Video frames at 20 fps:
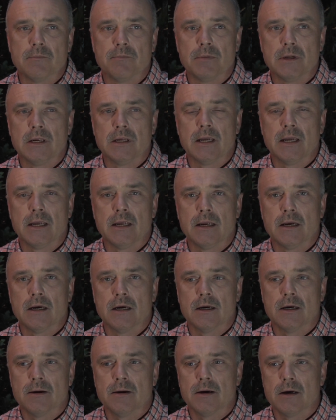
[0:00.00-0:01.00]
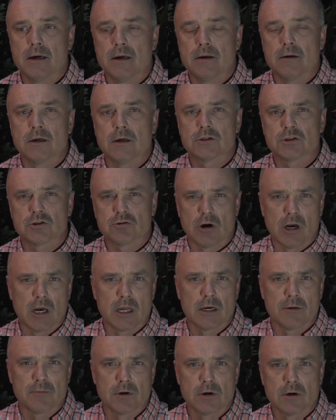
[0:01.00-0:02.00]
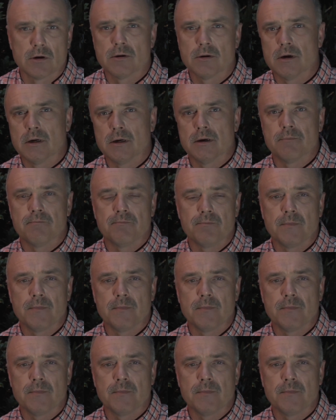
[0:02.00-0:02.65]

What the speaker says: be a astronomer